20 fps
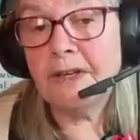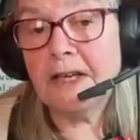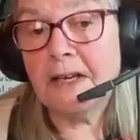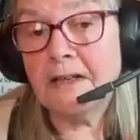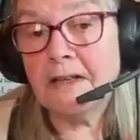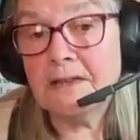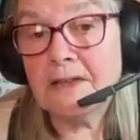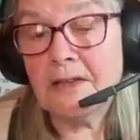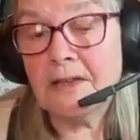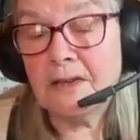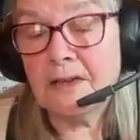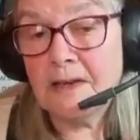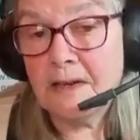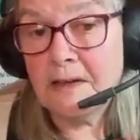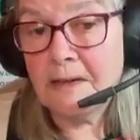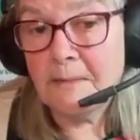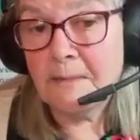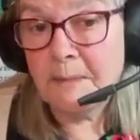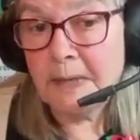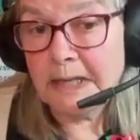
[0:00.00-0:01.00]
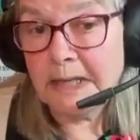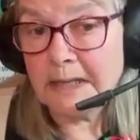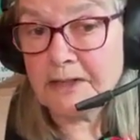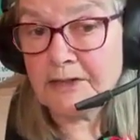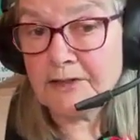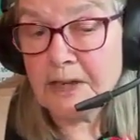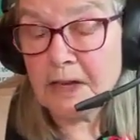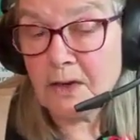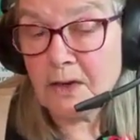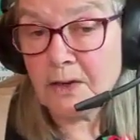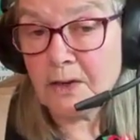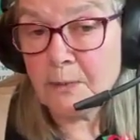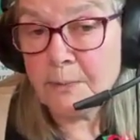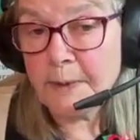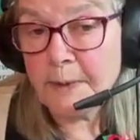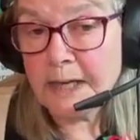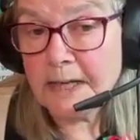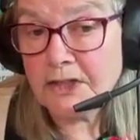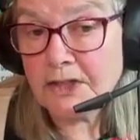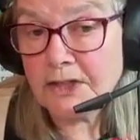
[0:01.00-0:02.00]
people living under
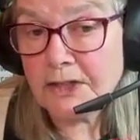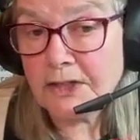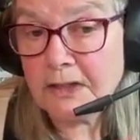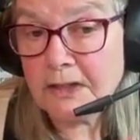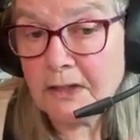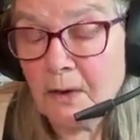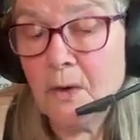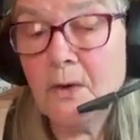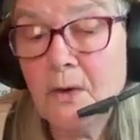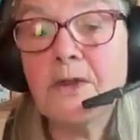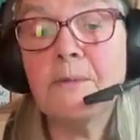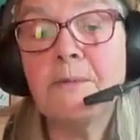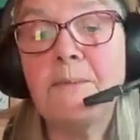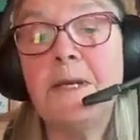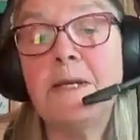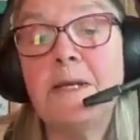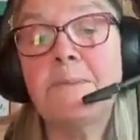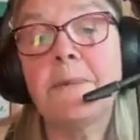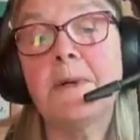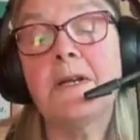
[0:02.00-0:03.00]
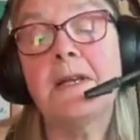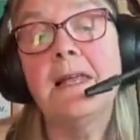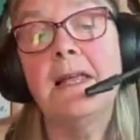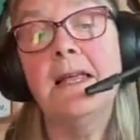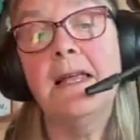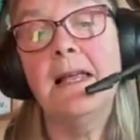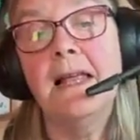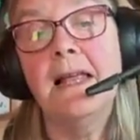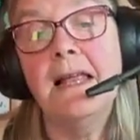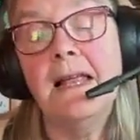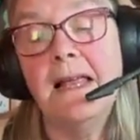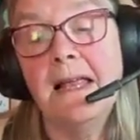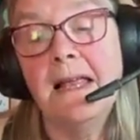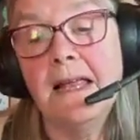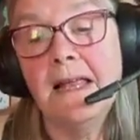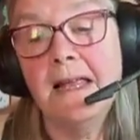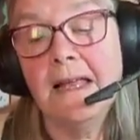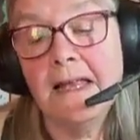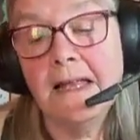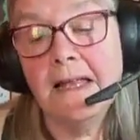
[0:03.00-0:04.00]
military occupation or the people
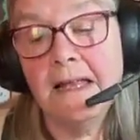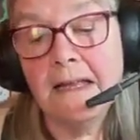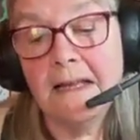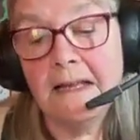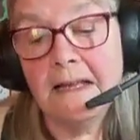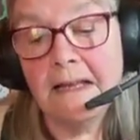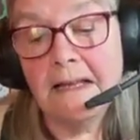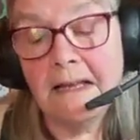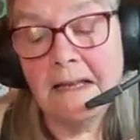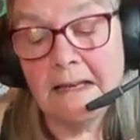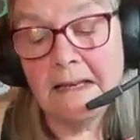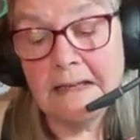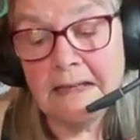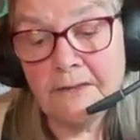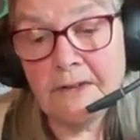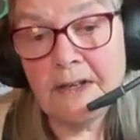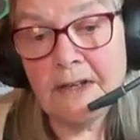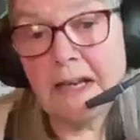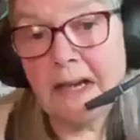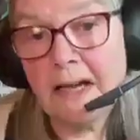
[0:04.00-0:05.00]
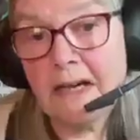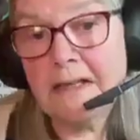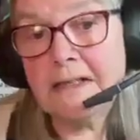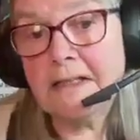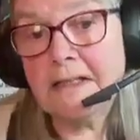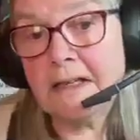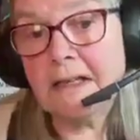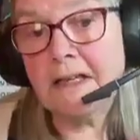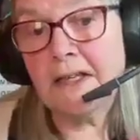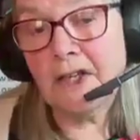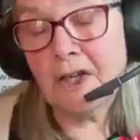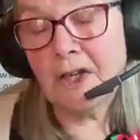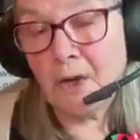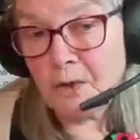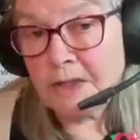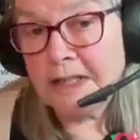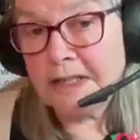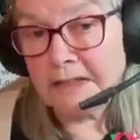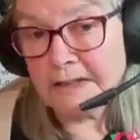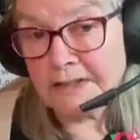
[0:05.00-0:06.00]
living
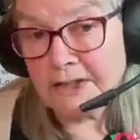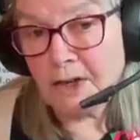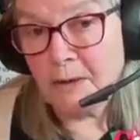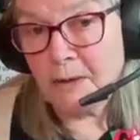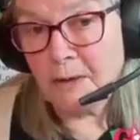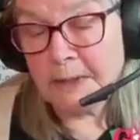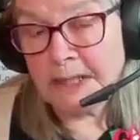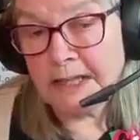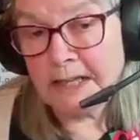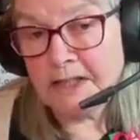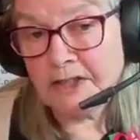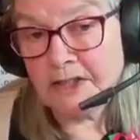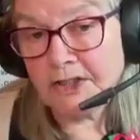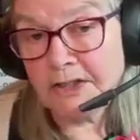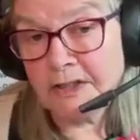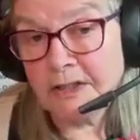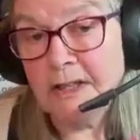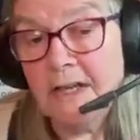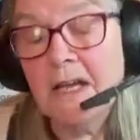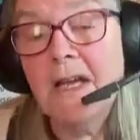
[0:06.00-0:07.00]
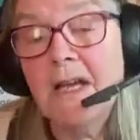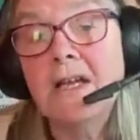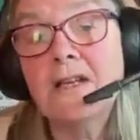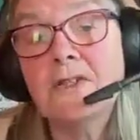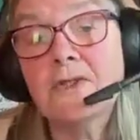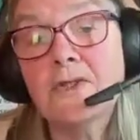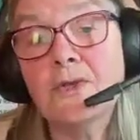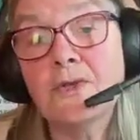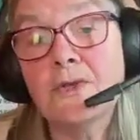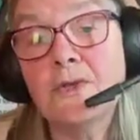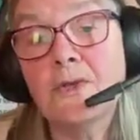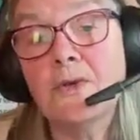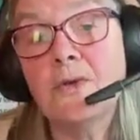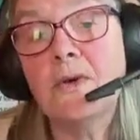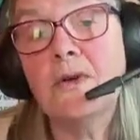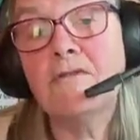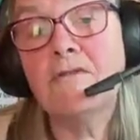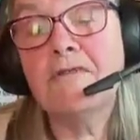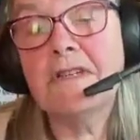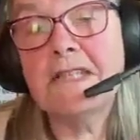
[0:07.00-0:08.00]
under colonial domination
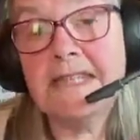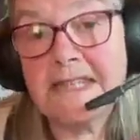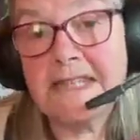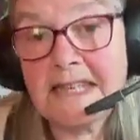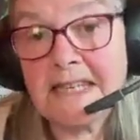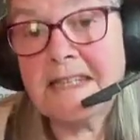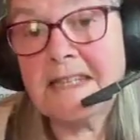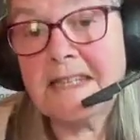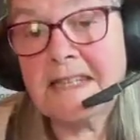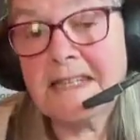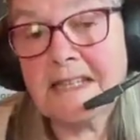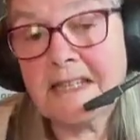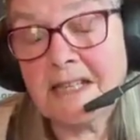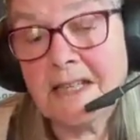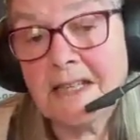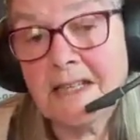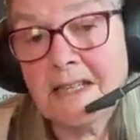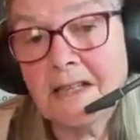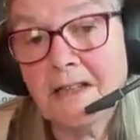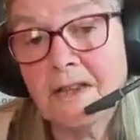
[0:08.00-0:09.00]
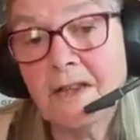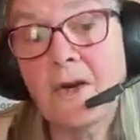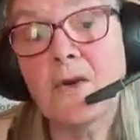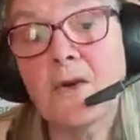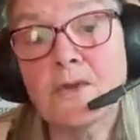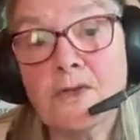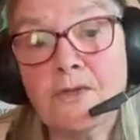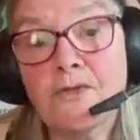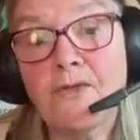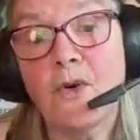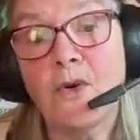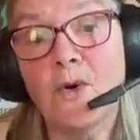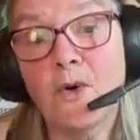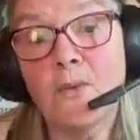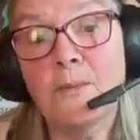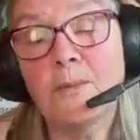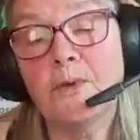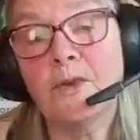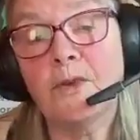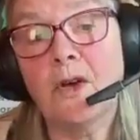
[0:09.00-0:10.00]
to resist
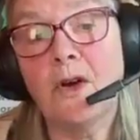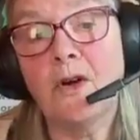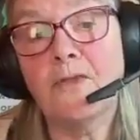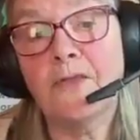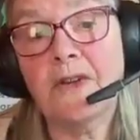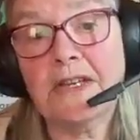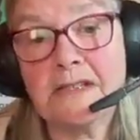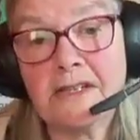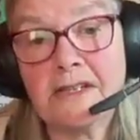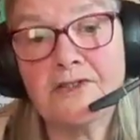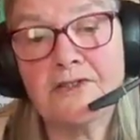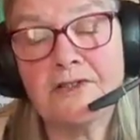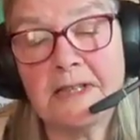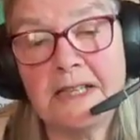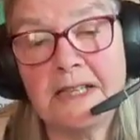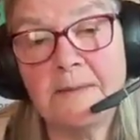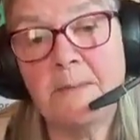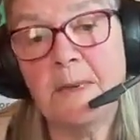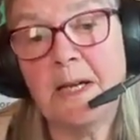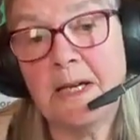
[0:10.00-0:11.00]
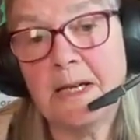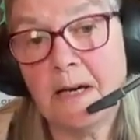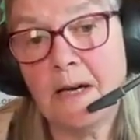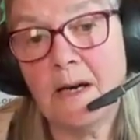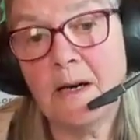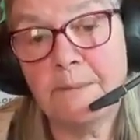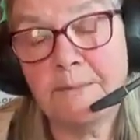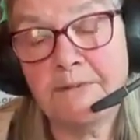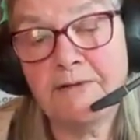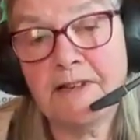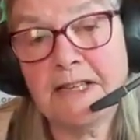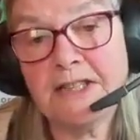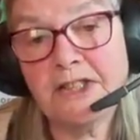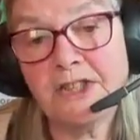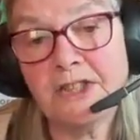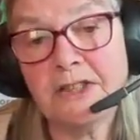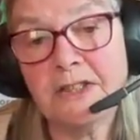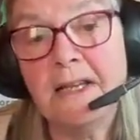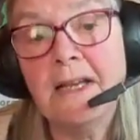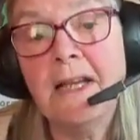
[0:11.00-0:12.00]
those forms of extreme
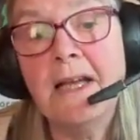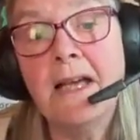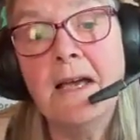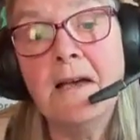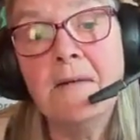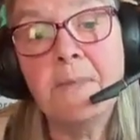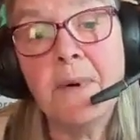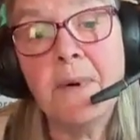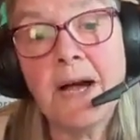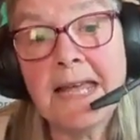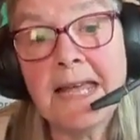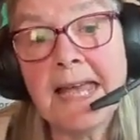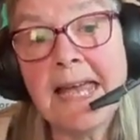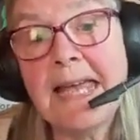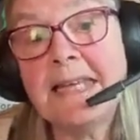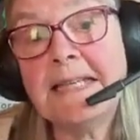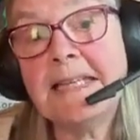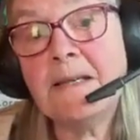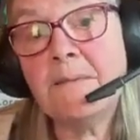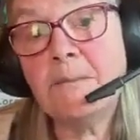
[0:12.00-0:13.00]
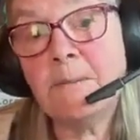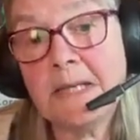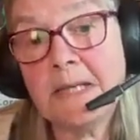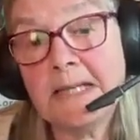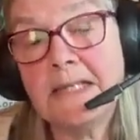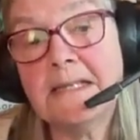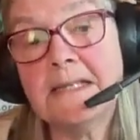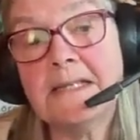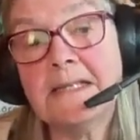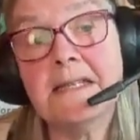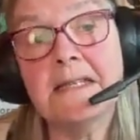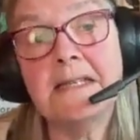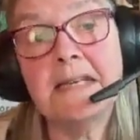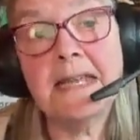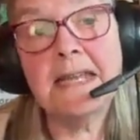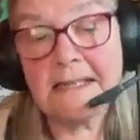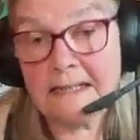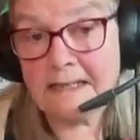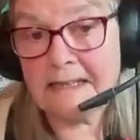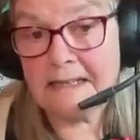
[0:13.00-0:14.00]
oppression by any
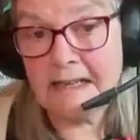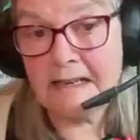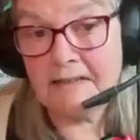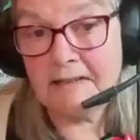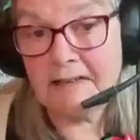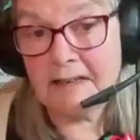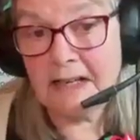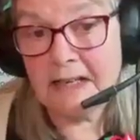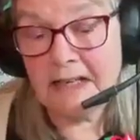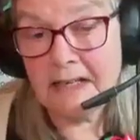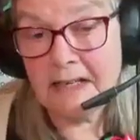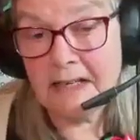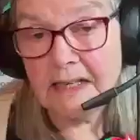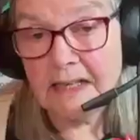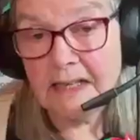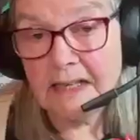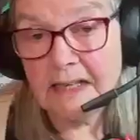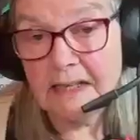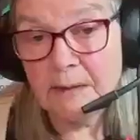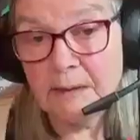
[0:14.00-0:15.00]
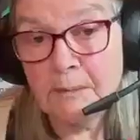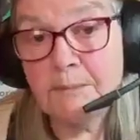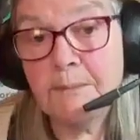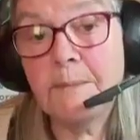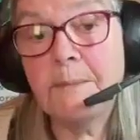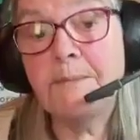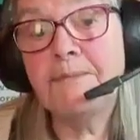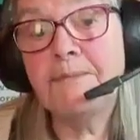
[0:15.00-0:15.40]
means necessary,